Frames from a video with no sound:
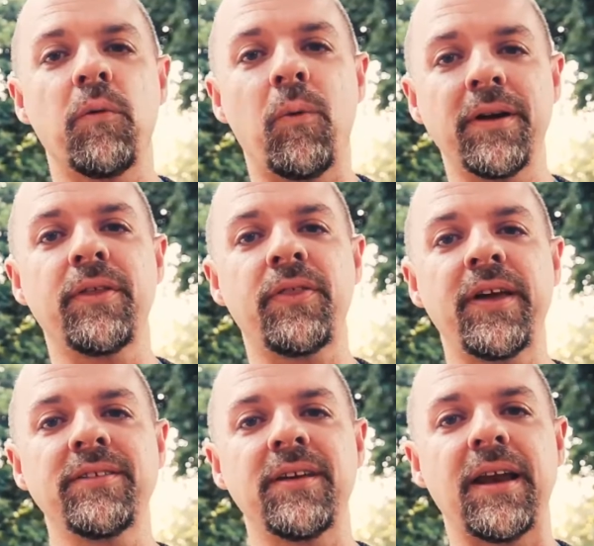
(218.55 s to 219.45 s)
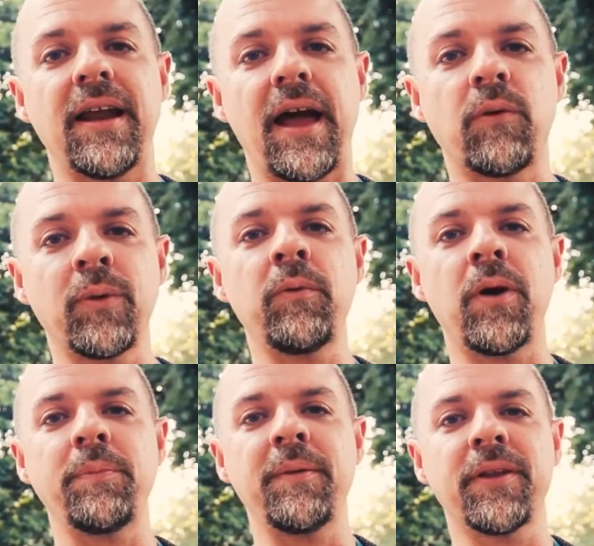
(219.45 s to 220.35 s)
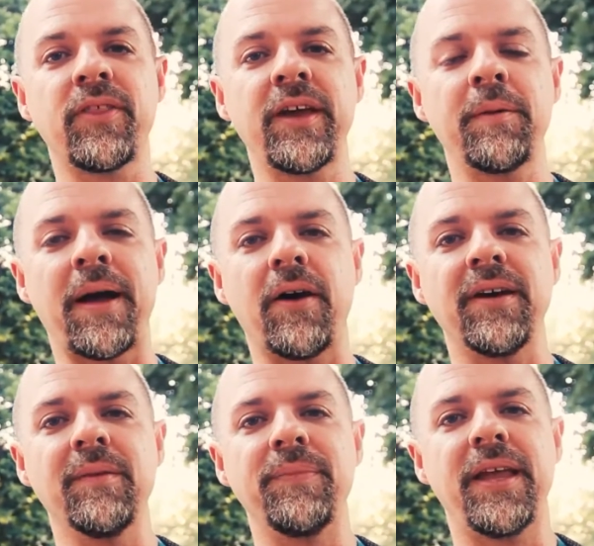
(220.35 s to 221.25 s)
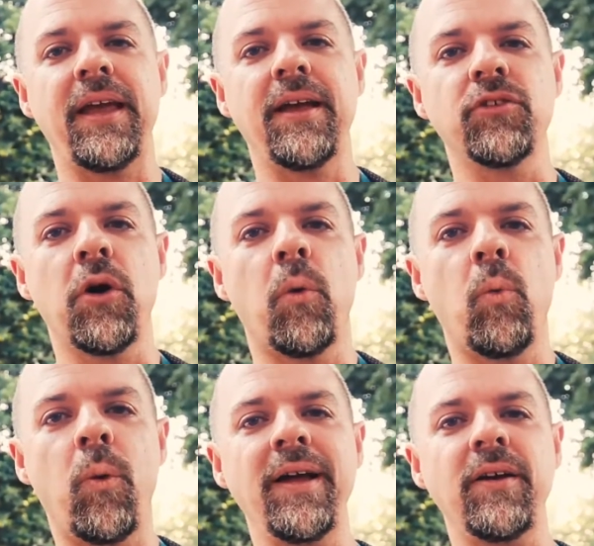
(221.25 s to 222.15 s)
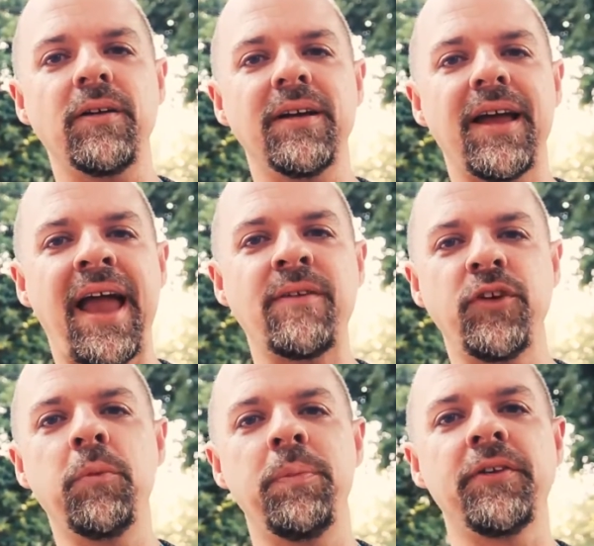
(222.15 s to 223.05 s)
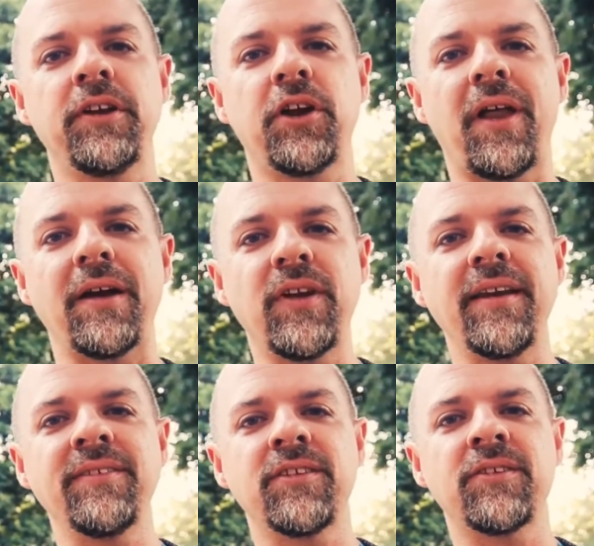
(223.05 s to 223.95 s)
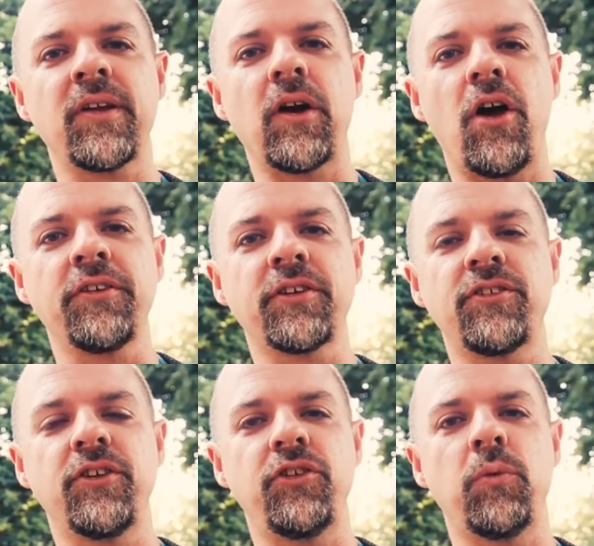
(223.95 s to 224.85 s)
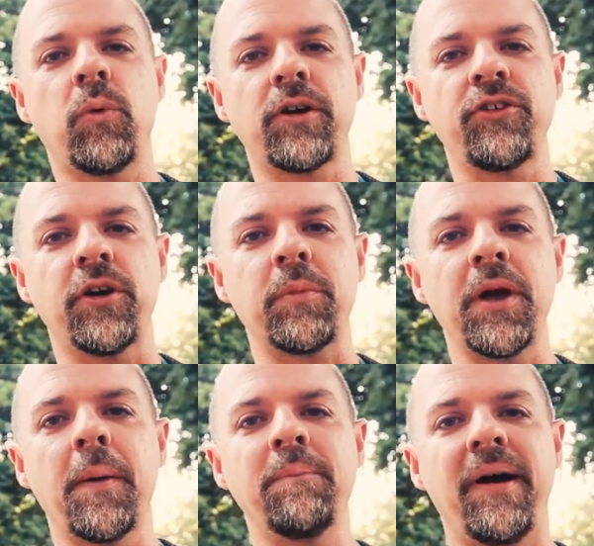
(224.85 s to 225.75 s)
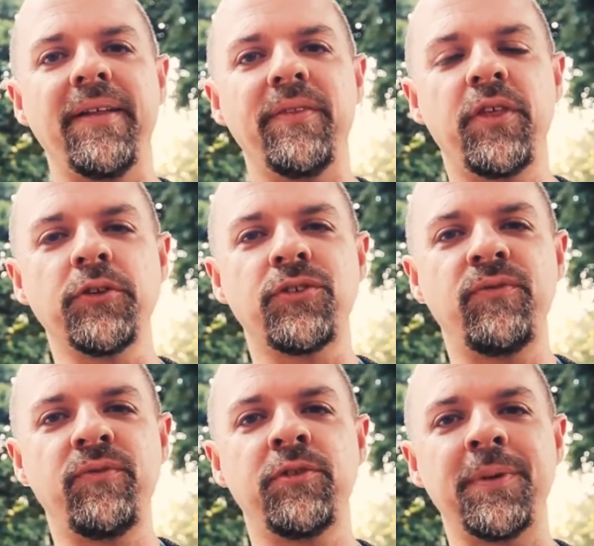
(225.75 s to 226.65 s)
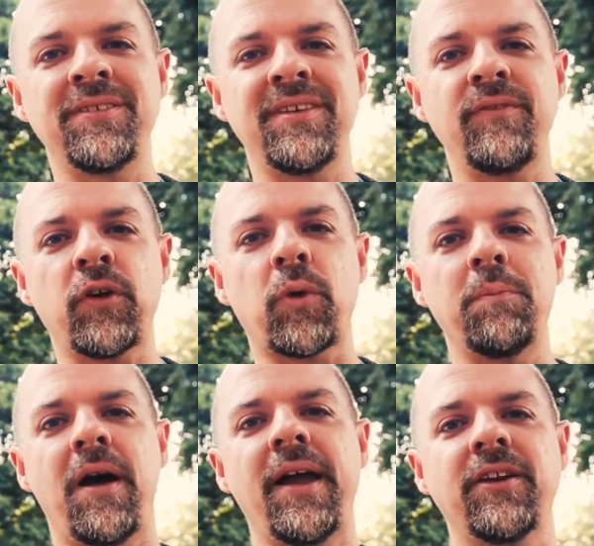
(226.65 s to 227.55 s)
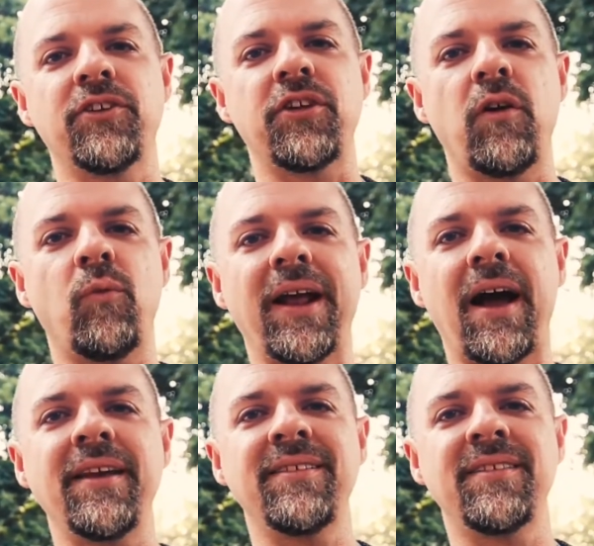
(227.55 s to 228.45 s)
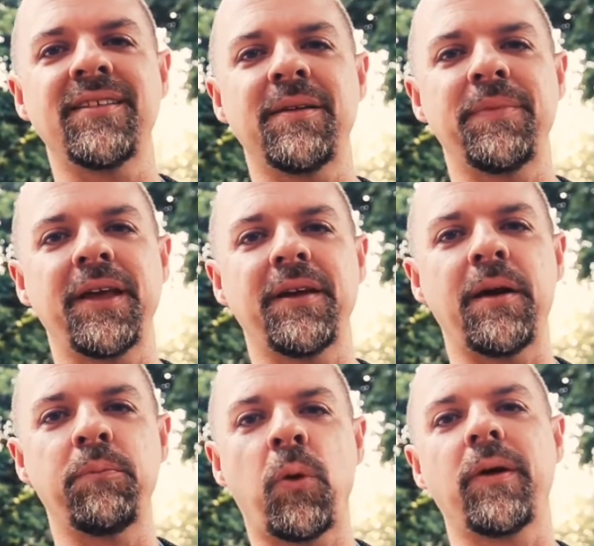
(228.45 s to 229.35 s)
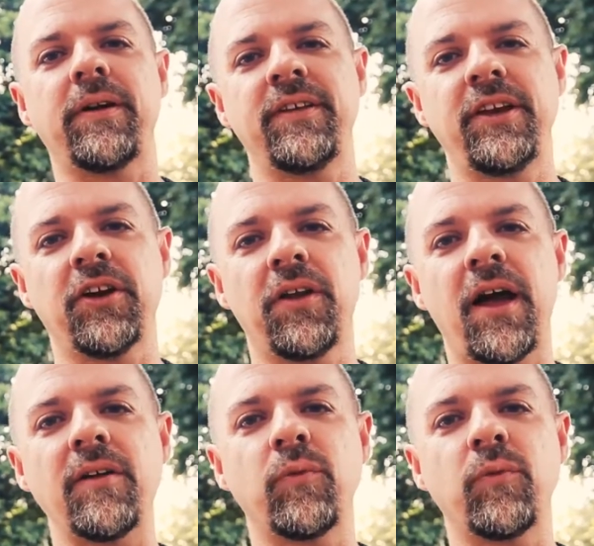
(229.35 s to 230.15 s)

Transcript: one of the things that I really want people to think about is, what have you built in your life? Not necessarily altars that you worship, but those specific reminders of when God has done something important in your life.